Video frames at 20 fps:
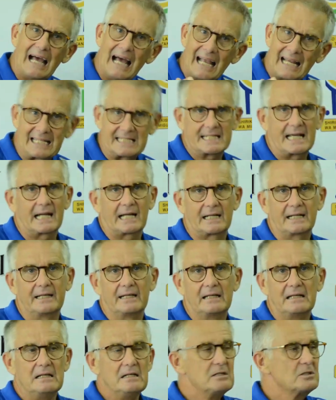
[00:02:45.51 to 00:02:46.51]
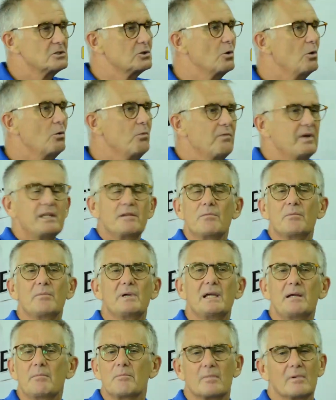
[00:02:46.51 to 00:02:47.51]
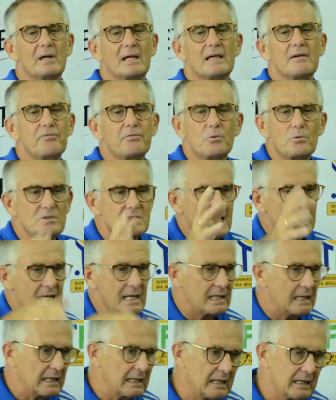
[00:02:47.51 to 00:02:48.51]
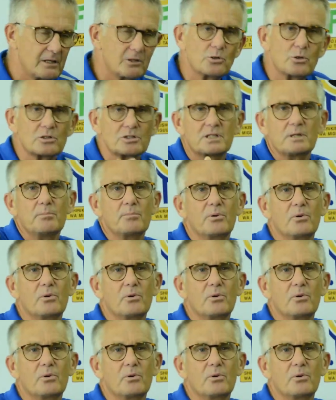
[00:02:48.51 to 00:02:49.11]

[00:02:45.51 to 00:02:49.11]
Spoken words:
Exactly. So we if you take George St.